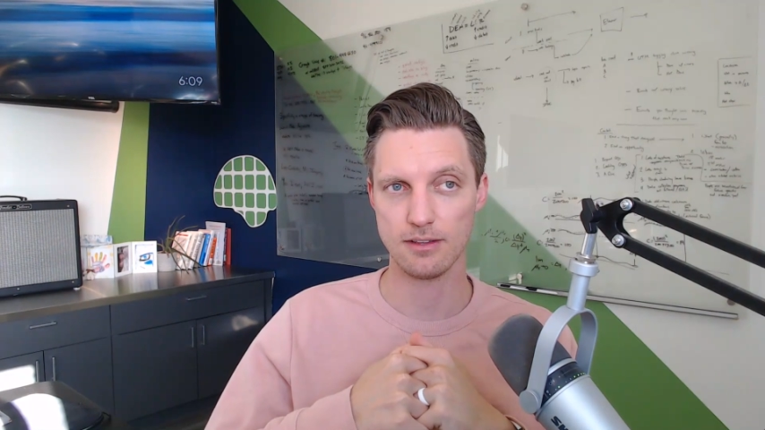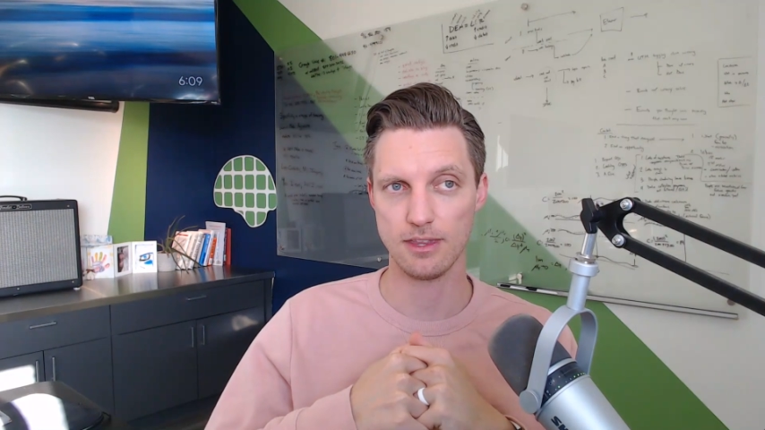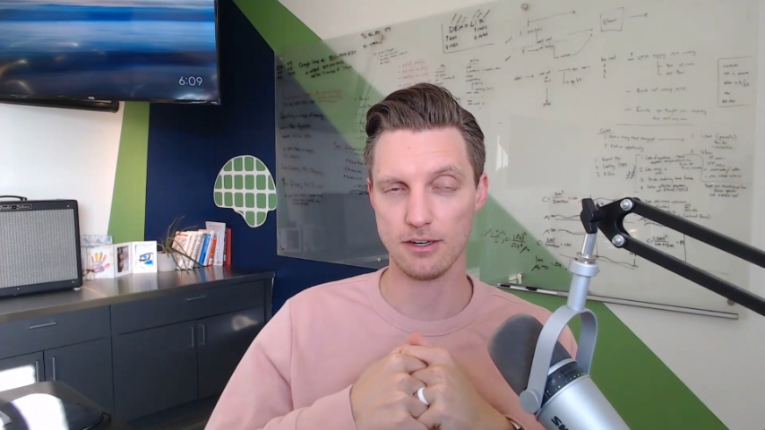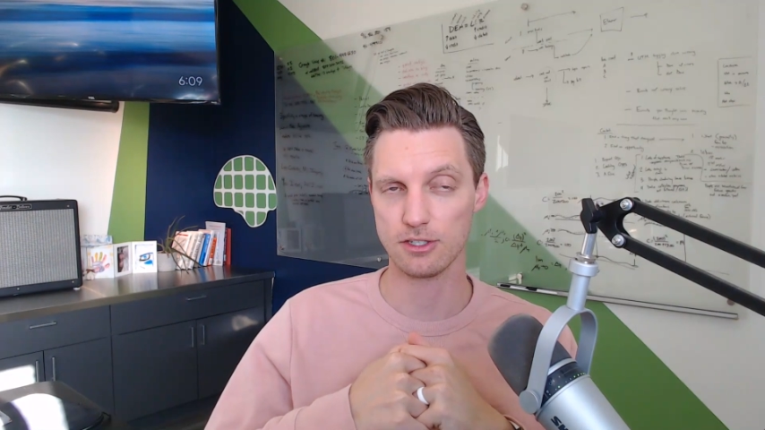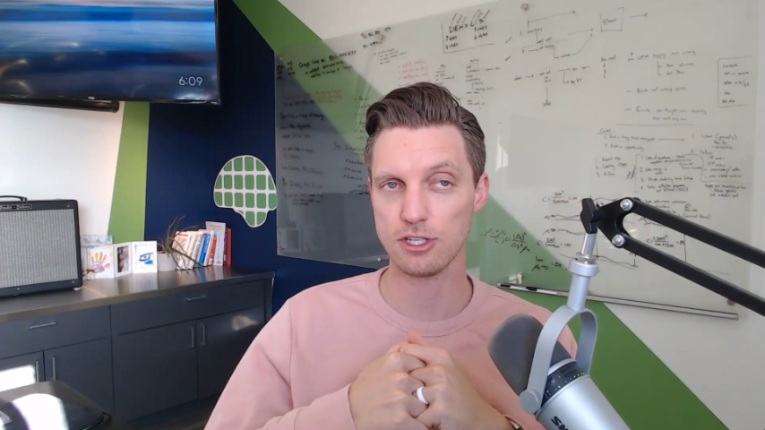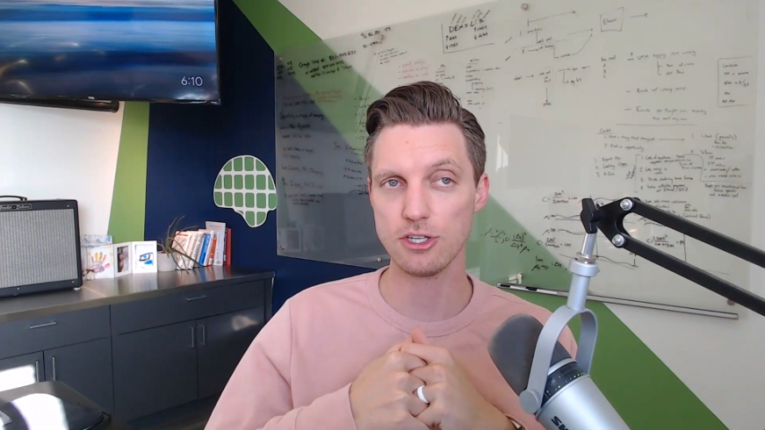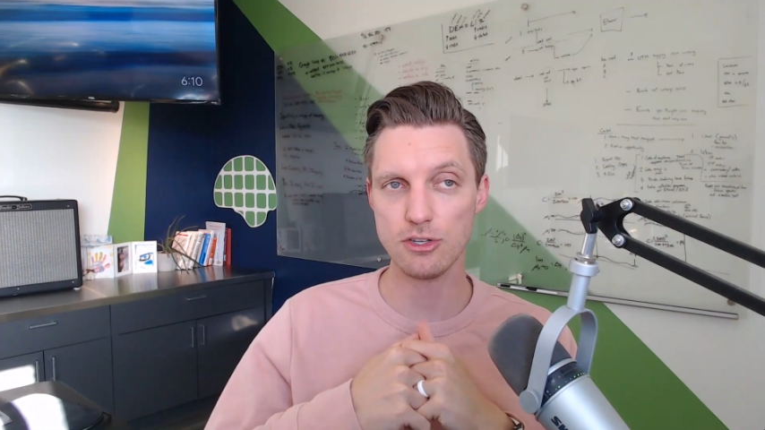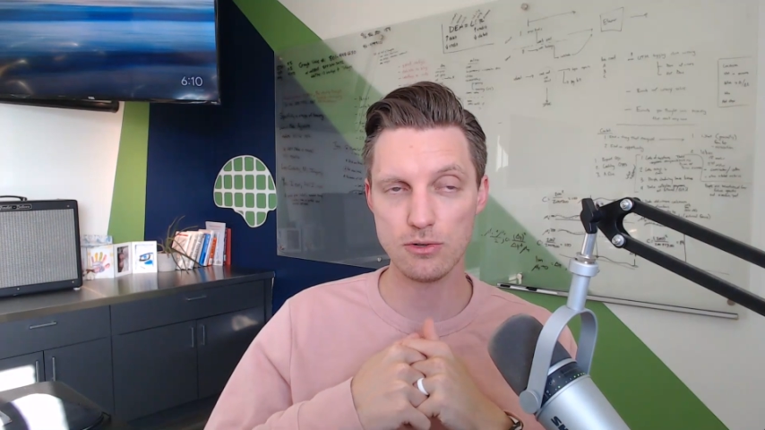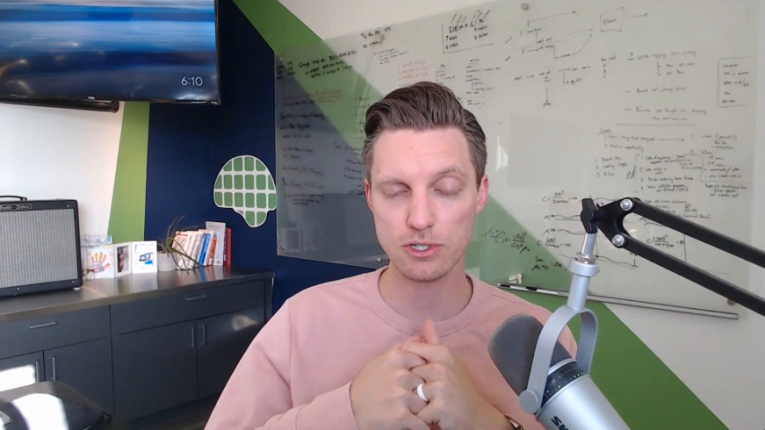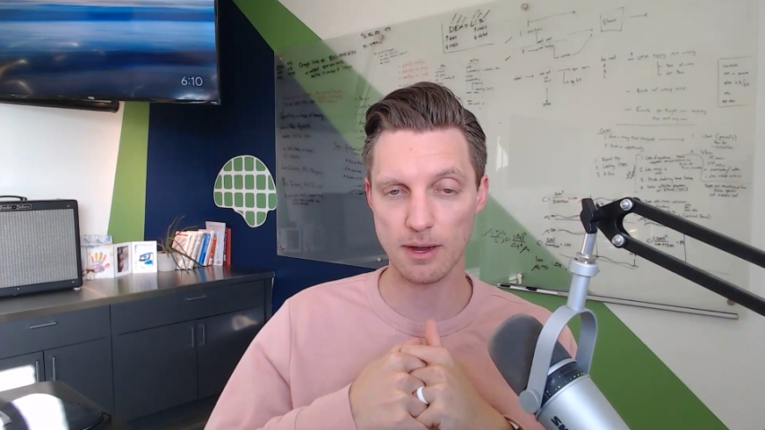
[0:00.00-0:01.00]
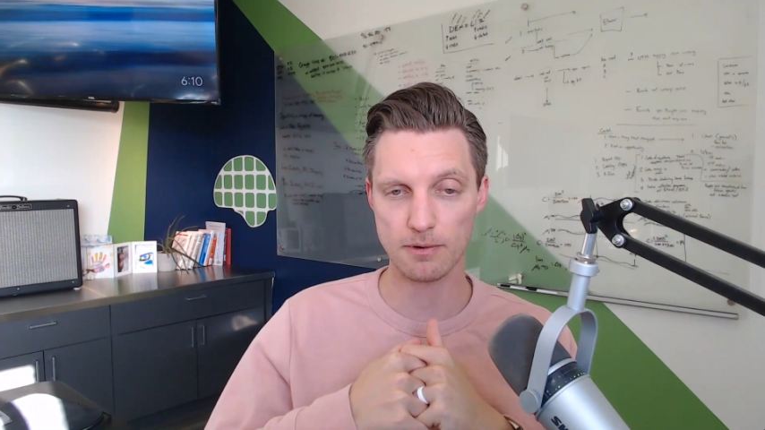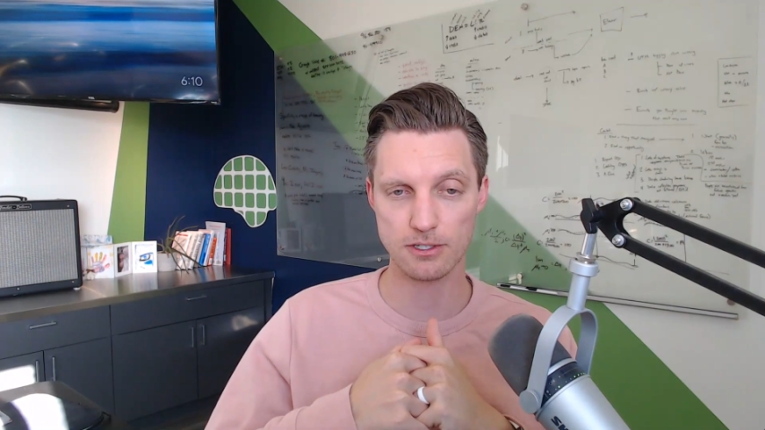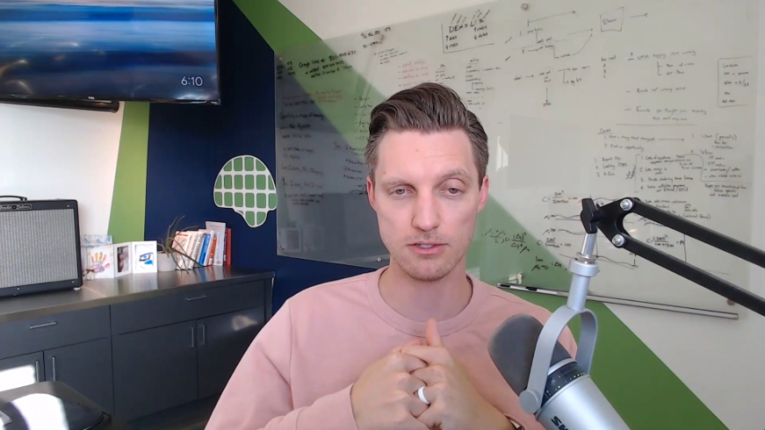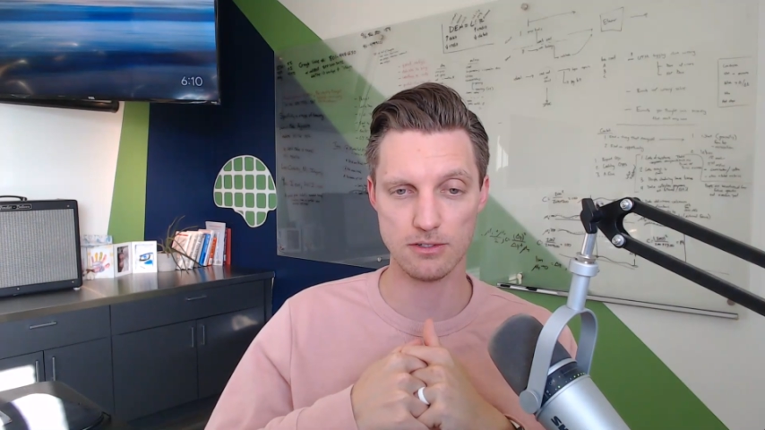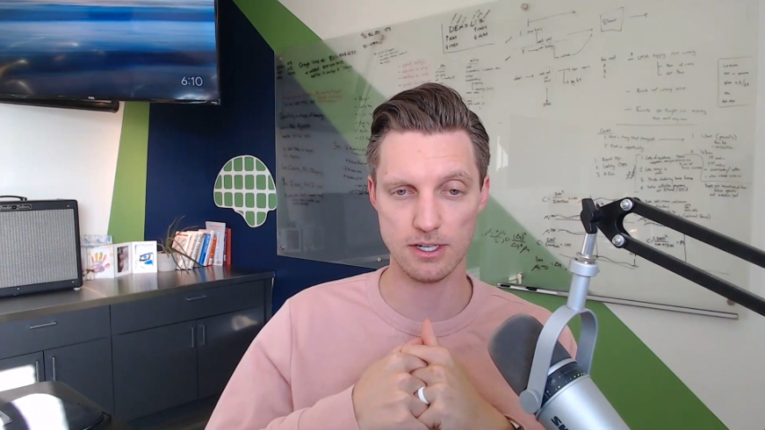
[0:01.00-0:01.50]
There's huge
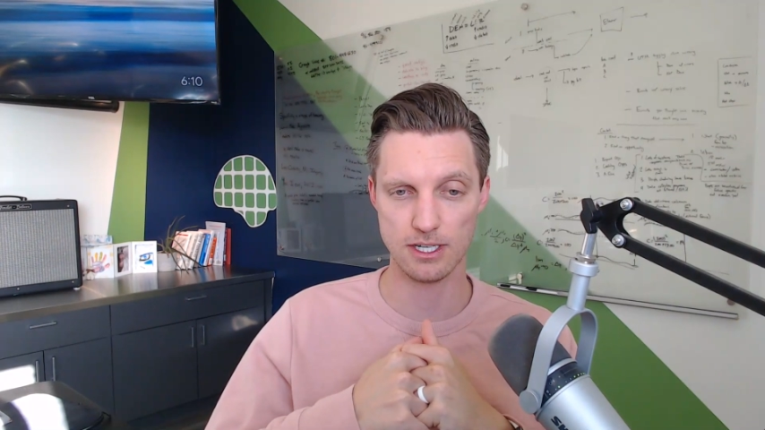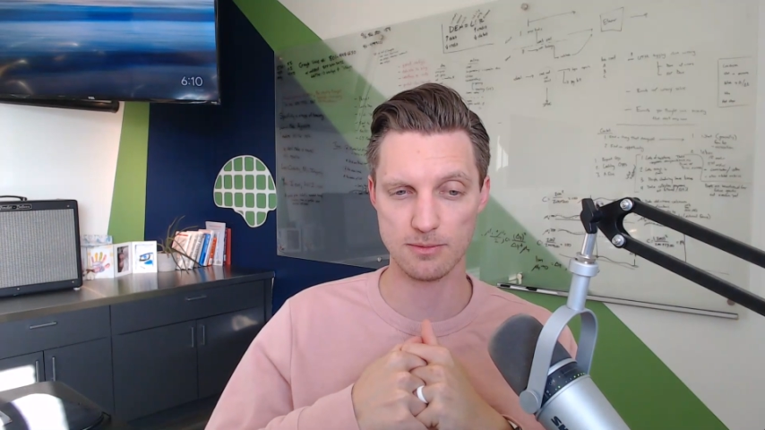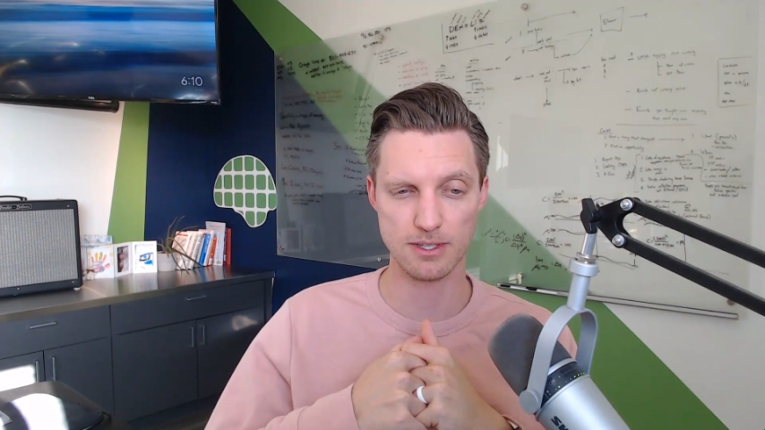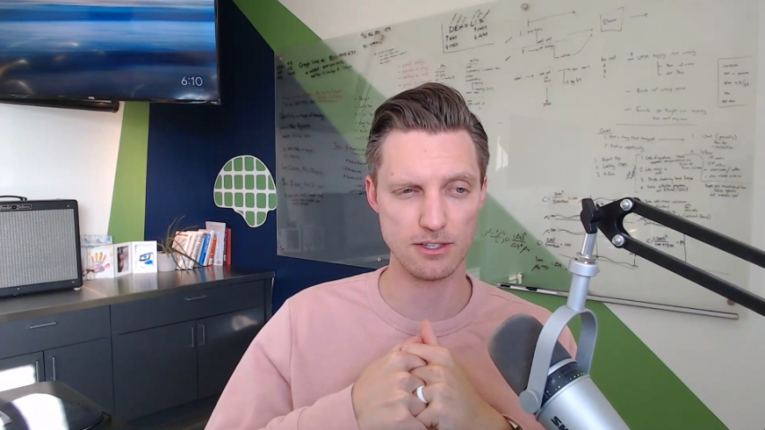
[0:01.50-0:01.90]
opportunities,